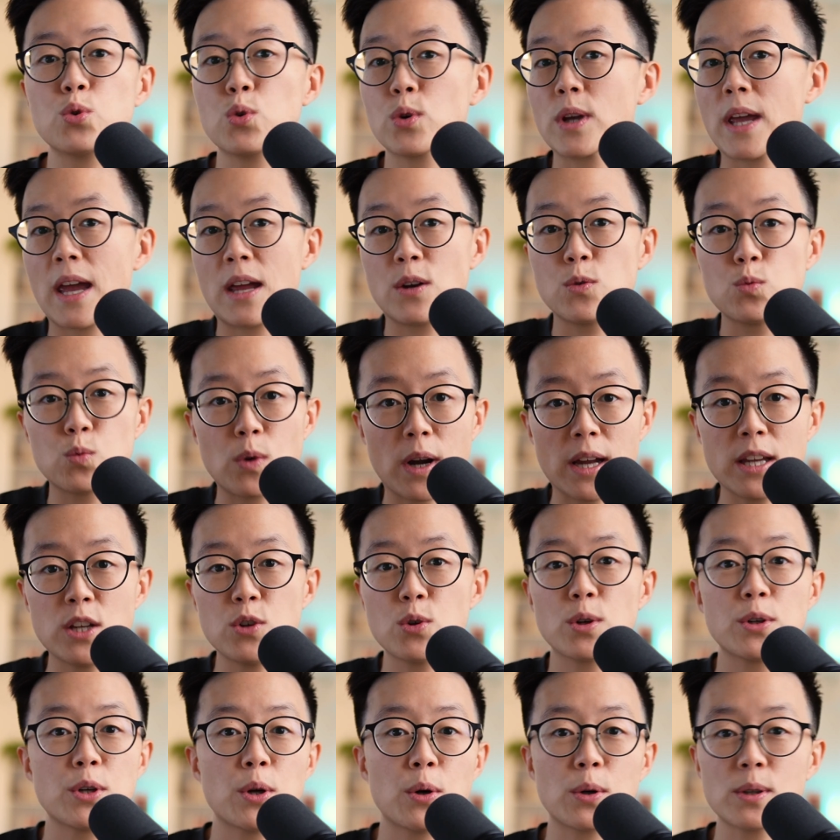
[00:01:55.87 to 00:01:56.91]
you can write
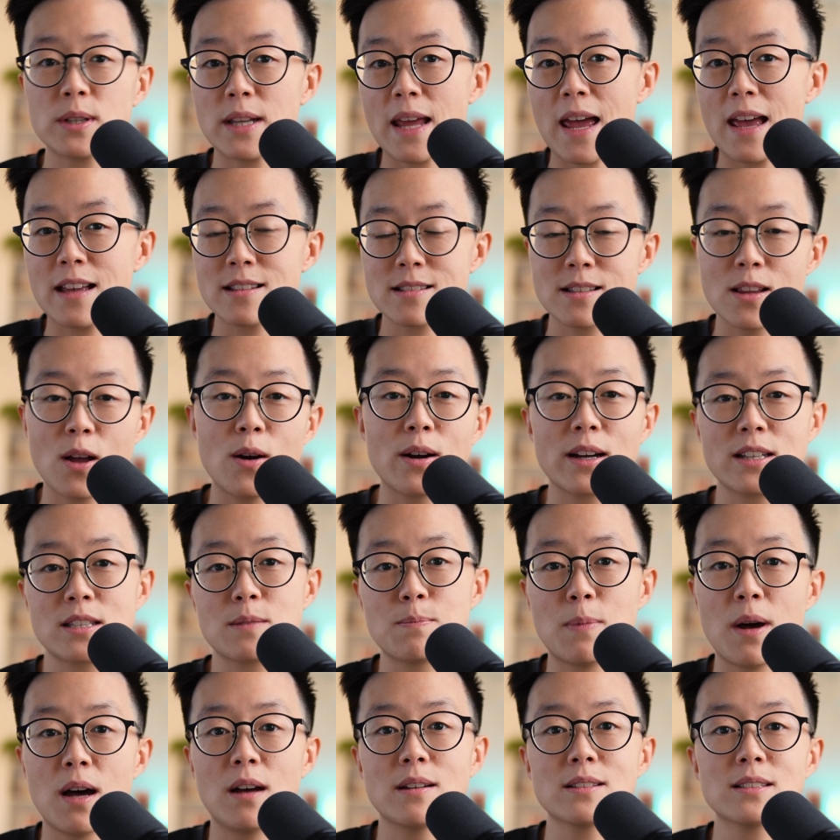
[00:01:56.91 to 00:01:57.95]
your note as long as
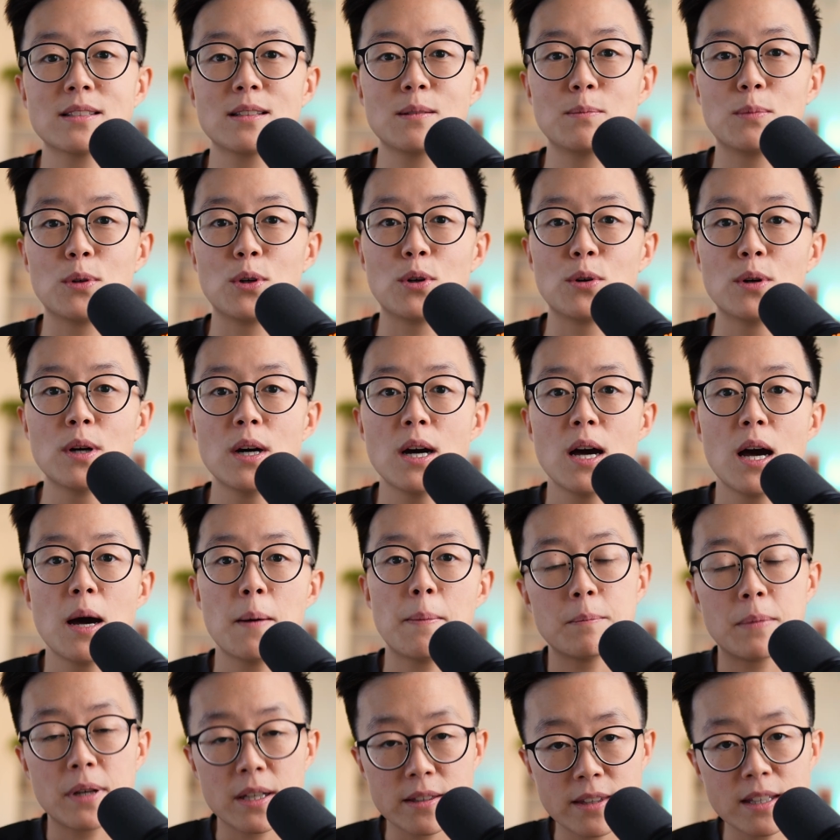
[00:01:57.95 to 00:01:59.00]
possible.
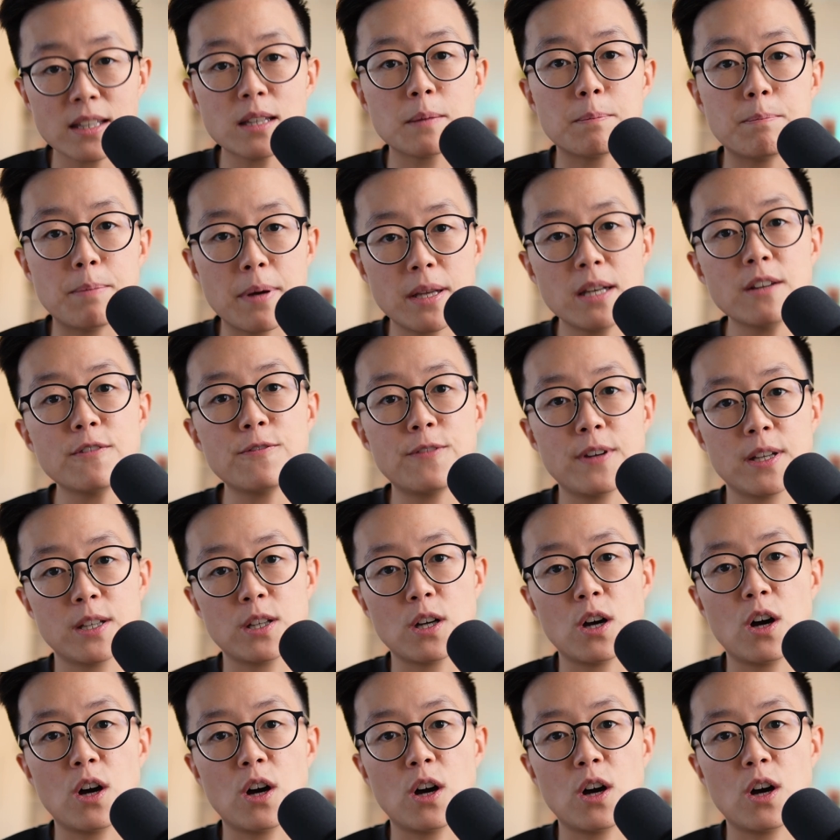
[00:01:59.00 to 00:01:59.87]
But I think the benefit